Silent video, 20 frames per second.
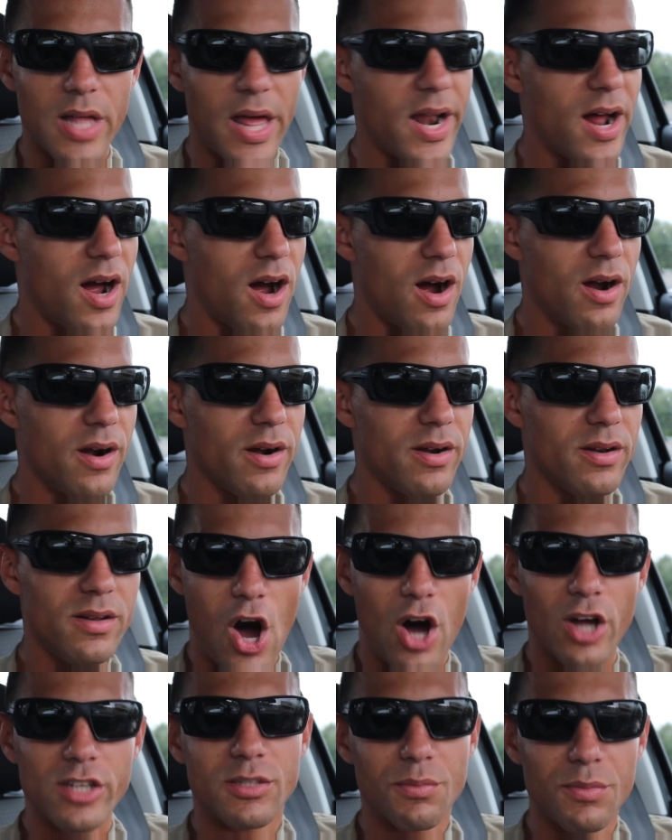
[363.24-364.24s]
that aren't
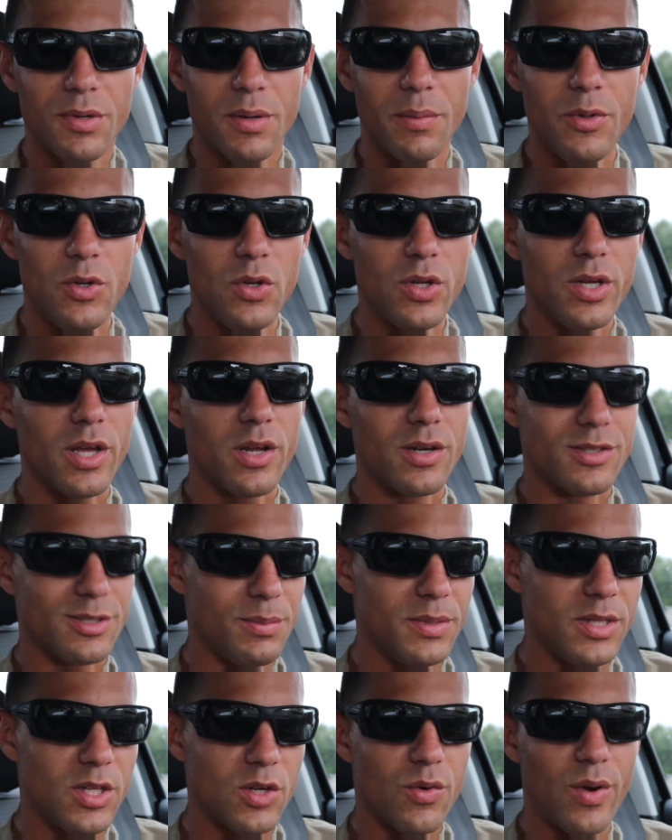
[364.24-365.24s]
awesome communicators i
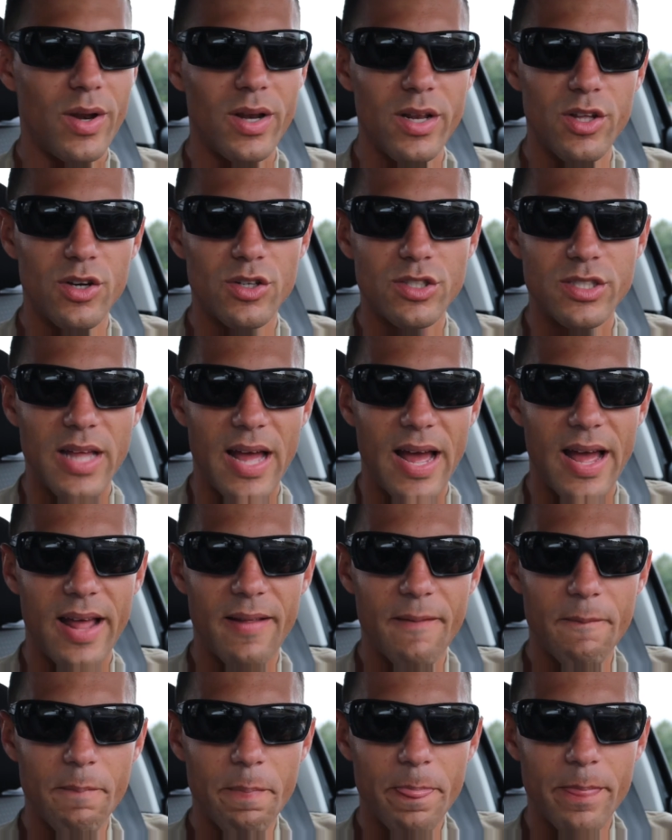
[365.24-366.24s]
mean the great leaders that
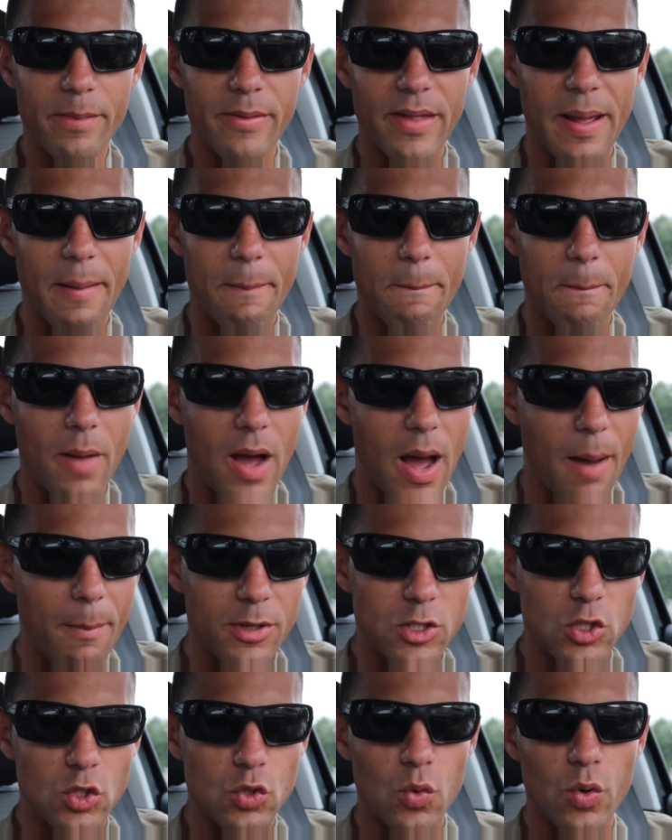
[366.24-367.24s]
that a
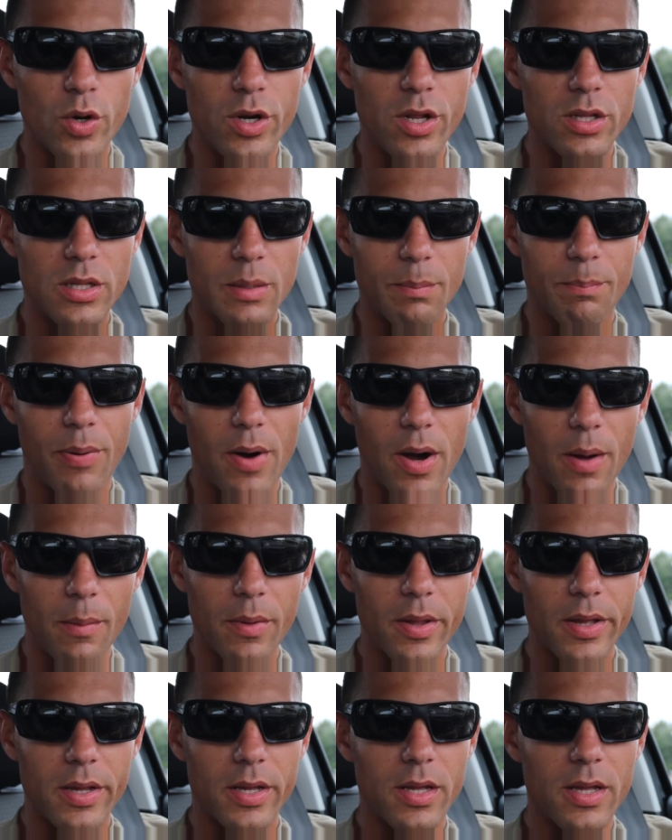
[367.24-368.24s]
majority of the
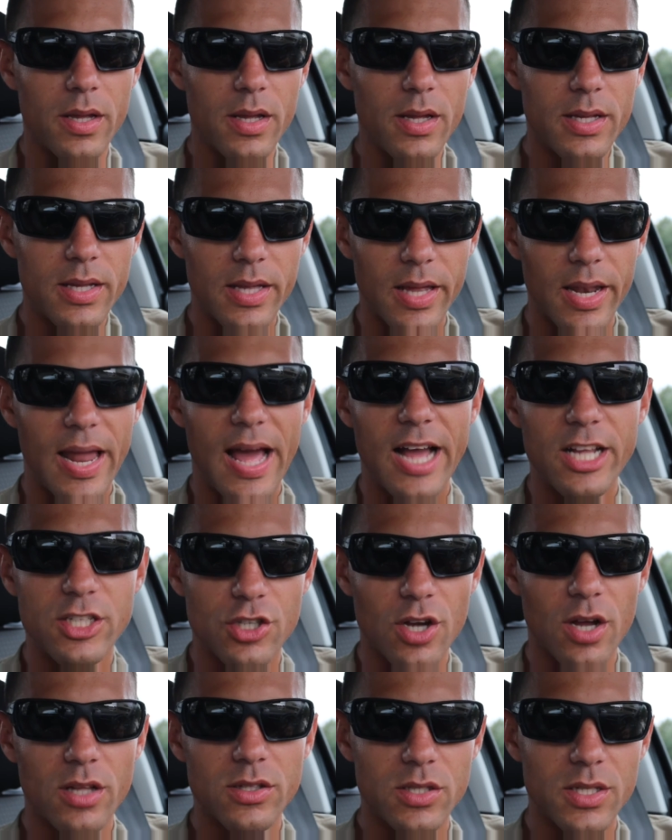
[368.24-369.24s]
public can
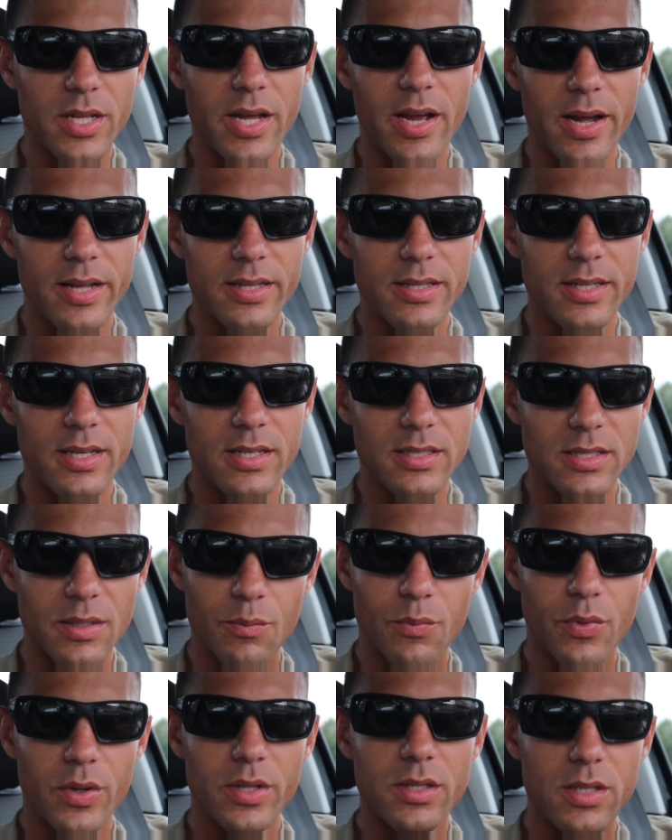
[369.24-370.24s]
latch onto their ideas
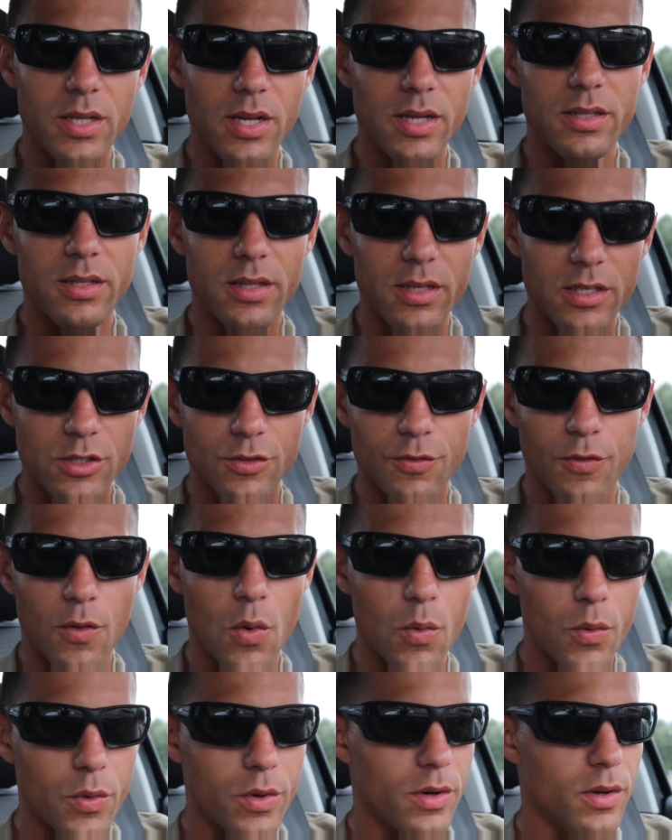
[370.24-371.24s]
and bring the ideas
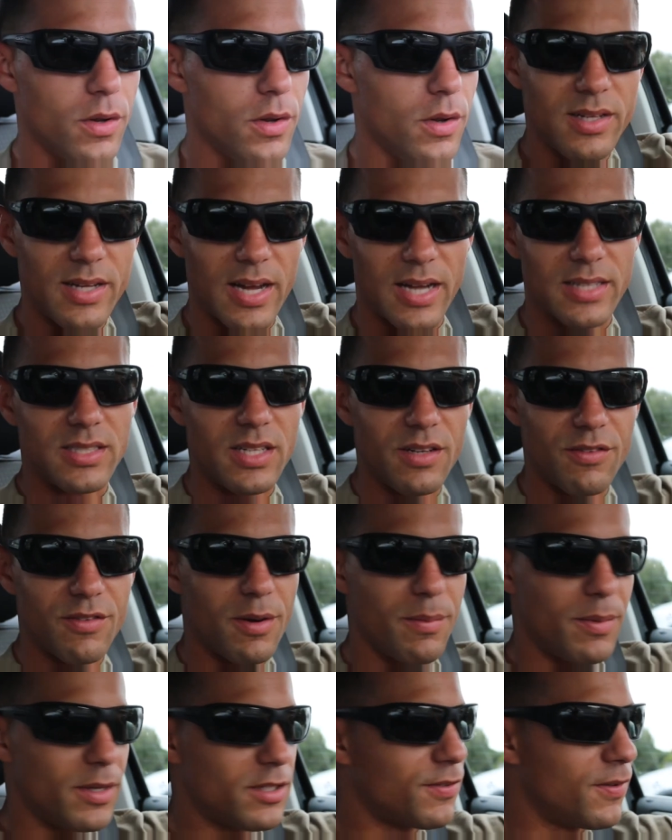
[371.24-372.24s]
forward guys thank you
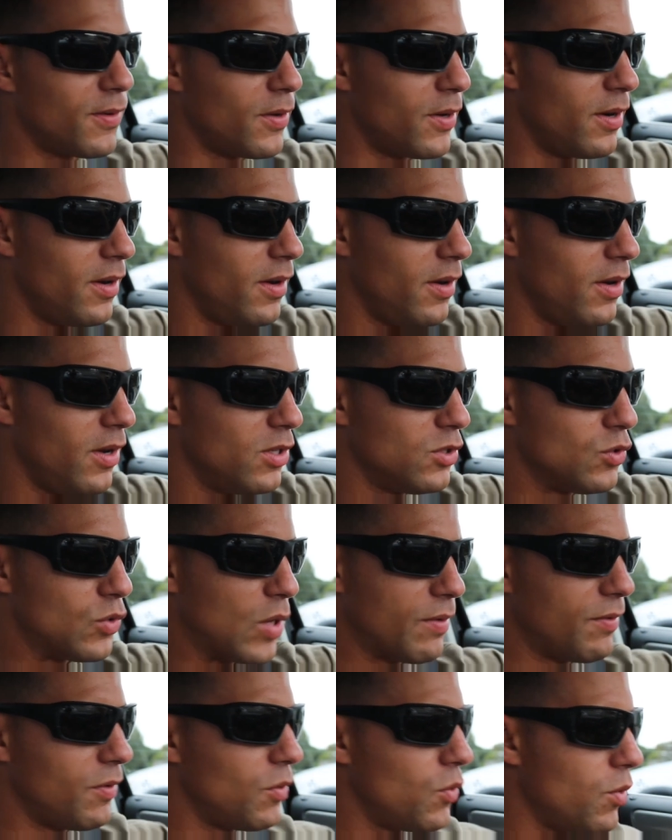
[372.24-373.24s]
very much for
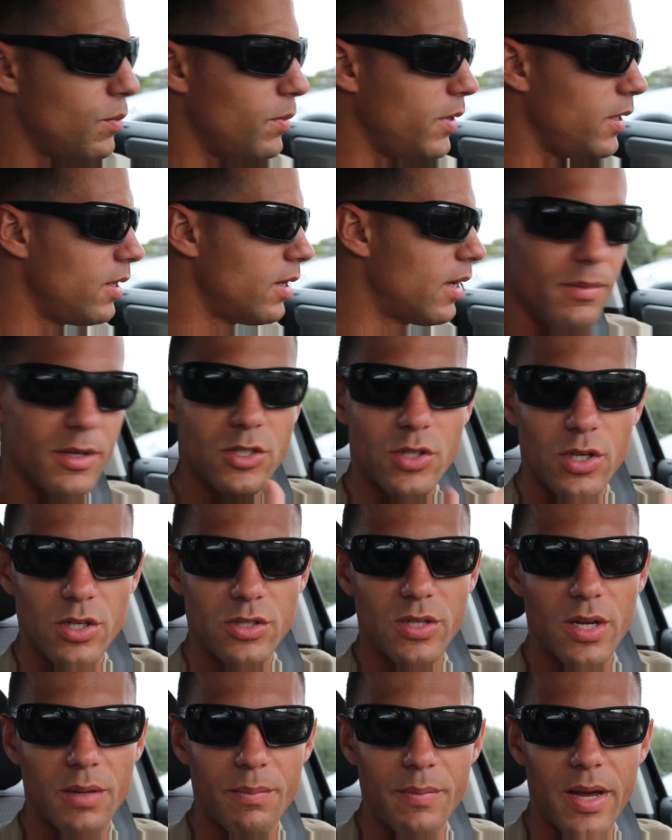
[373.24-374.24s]
driving with me make sure you
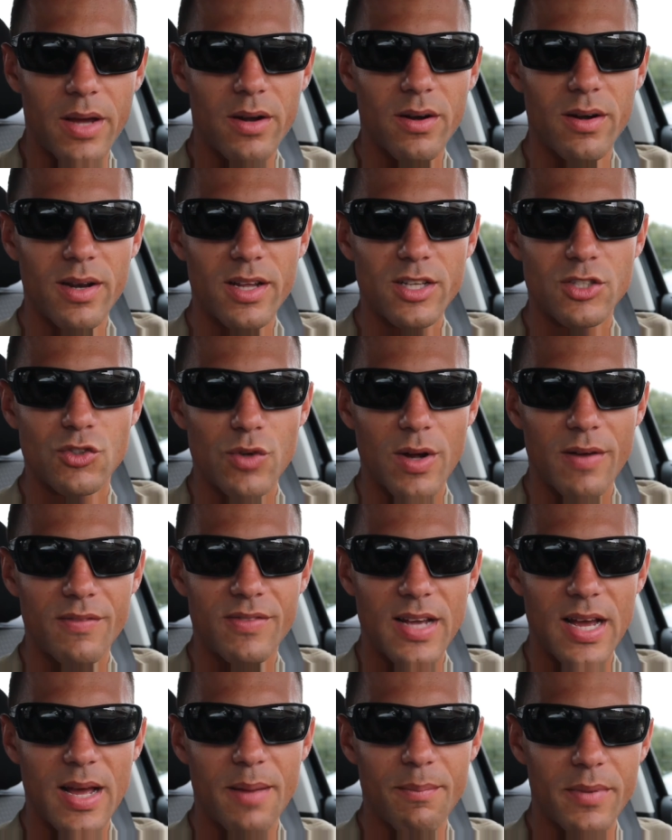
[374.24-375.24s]
check me out on the next drive
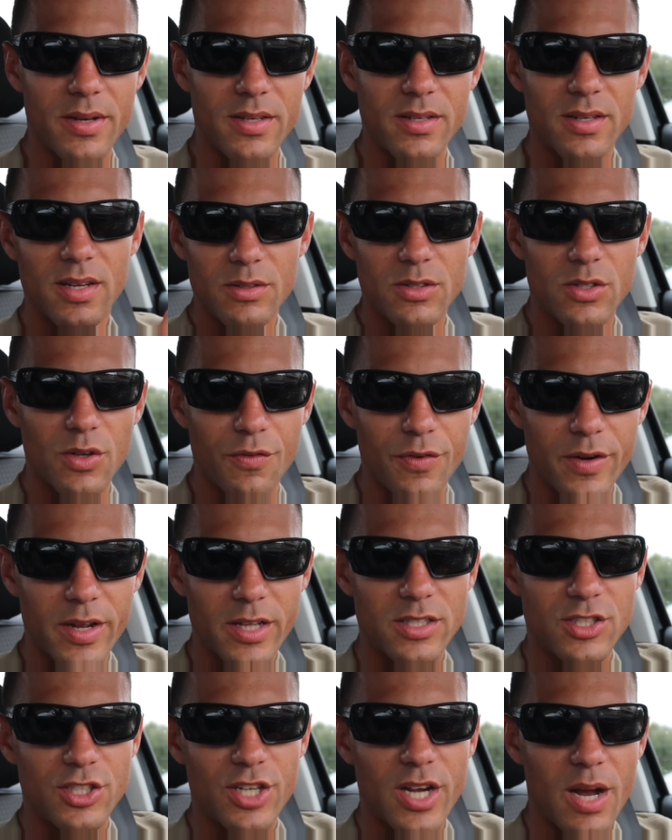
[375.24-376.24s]
time and don't
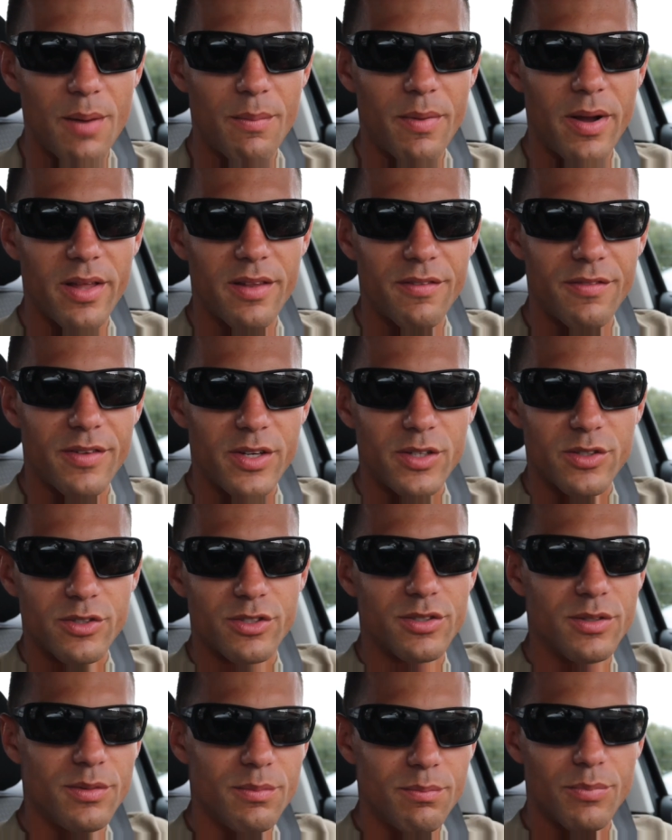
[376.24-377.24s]
forget to check out my other
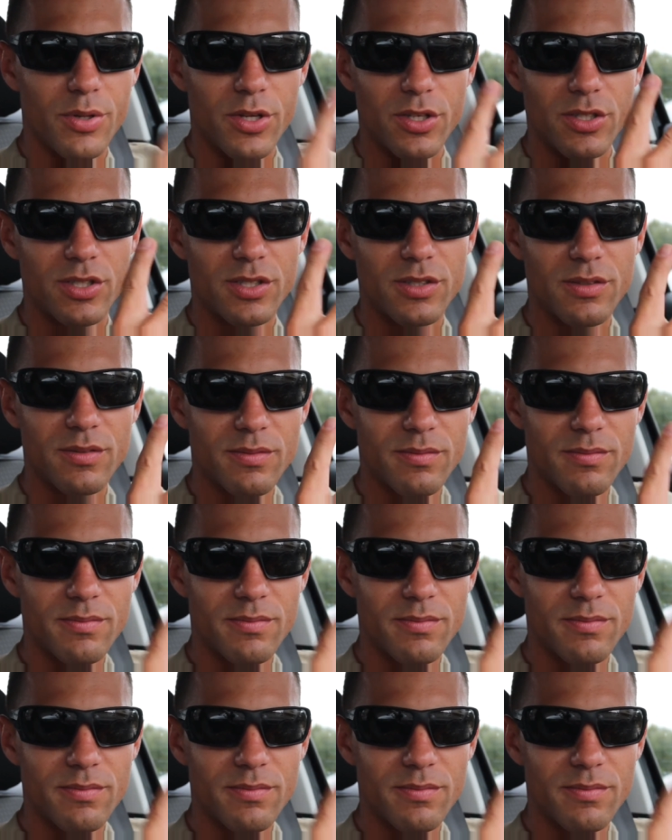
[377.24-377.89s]
videos peace